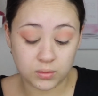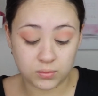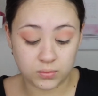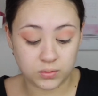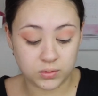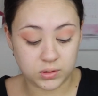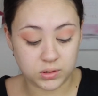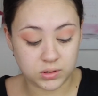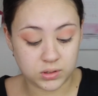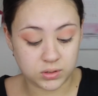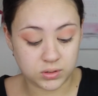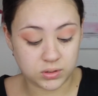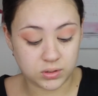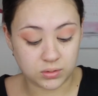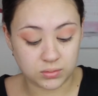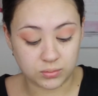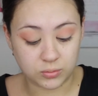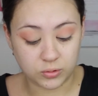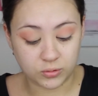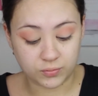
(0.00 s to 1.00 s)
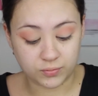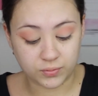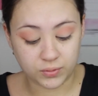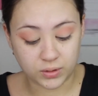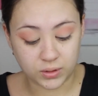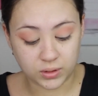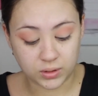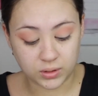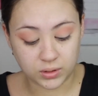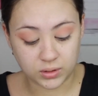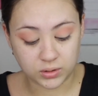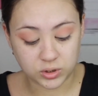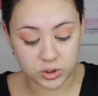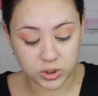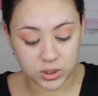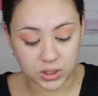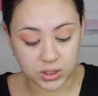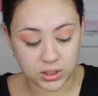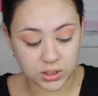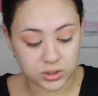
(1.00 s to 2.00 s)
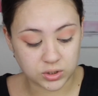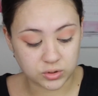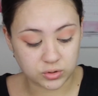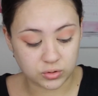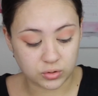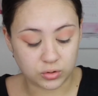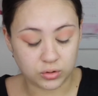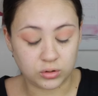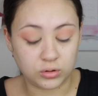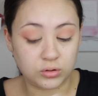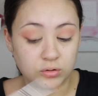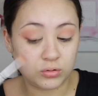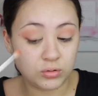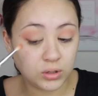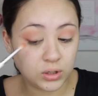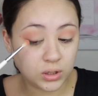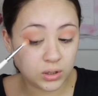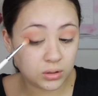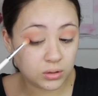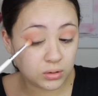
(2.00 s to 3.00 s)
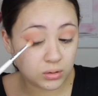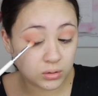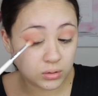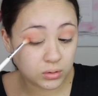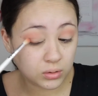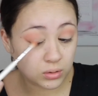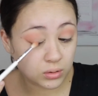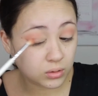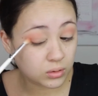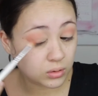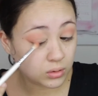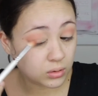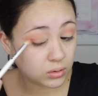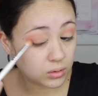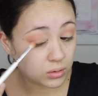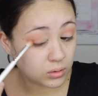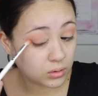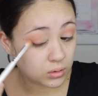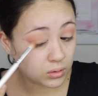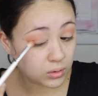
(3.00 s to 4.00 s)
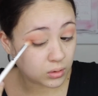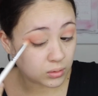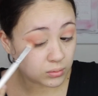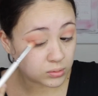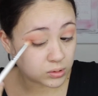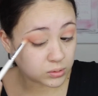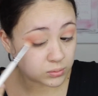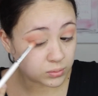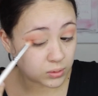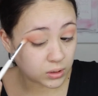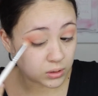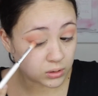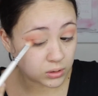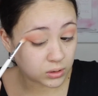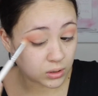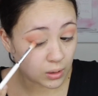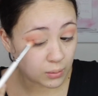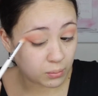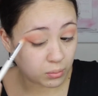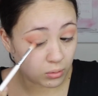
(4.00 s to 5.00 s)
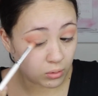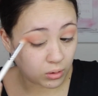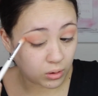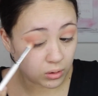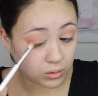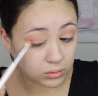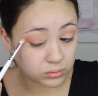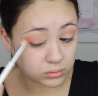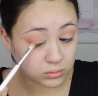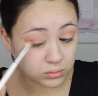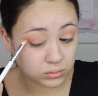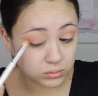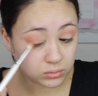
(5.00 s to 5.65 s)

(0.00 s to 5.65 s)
So this is the Morphe JH33. I'm just blending that brown.